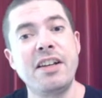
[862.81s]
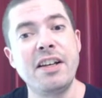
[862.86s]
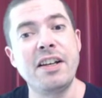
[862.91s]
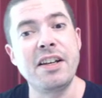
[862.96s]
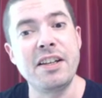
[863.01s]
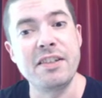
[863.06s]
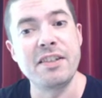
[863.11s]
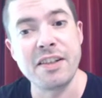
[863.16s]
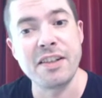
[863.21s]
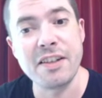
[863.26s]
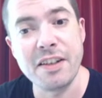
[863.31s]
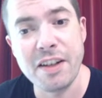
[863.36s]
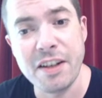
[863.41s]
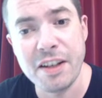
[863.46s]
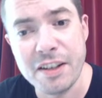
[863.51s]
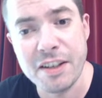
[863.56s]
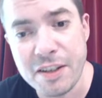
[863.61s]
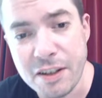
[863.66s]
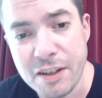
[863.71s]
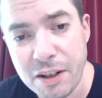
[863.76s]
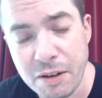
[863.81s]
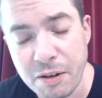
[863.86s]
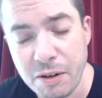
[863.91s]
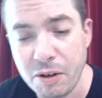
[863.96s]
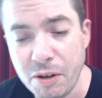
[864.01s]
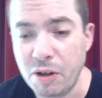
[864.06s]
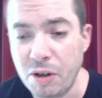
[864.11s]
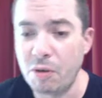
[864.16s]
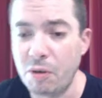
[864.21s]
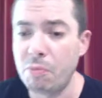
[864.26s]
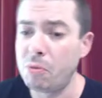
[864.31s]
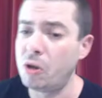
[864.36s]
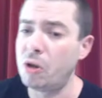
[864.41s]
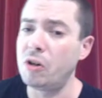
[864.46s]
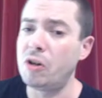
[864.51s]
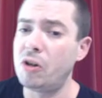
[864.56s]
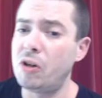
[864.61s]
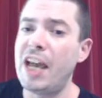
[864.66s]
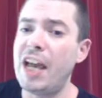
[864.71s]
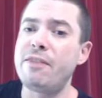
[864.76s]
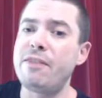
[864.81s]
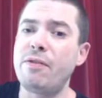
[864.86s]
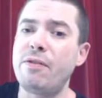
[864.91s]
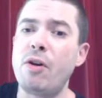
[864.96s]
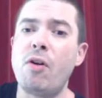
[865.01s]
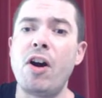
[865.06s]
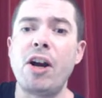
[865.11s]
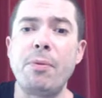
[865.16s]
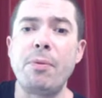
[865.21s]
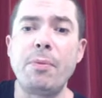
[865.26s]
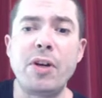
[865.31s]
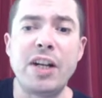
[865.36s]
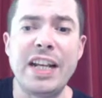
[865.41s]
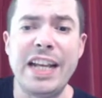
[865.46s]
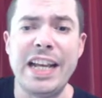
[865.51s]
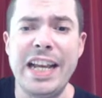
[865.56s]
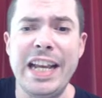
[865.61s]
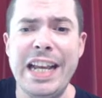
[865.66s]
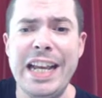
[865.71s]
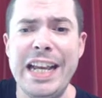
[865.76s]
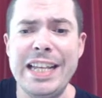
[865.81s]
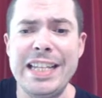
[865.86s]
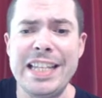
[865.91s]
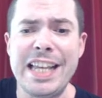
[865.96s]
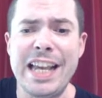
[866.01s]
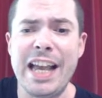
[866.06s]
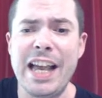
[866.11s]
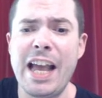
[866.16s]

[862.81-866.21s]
as a good case for your argument is